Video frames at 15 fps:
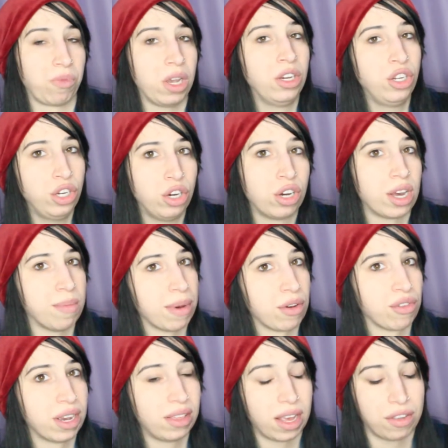I did hook up my
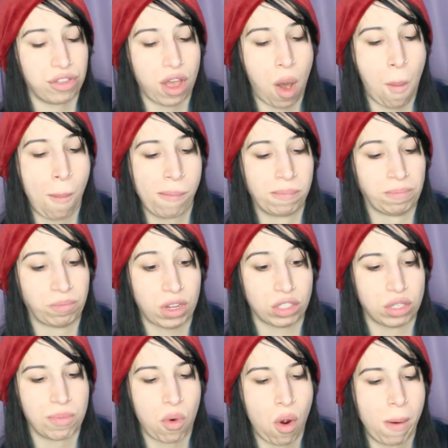ring light though.
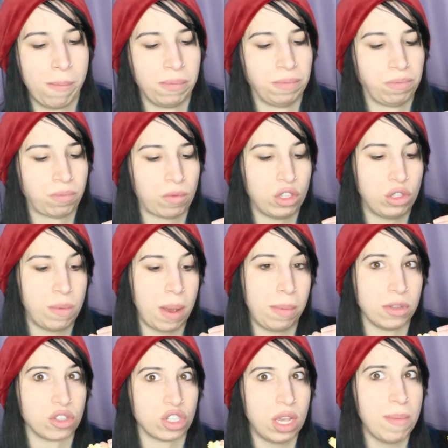That's important. I need to be
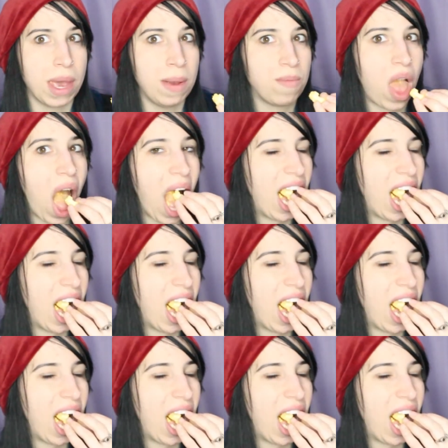able to see me.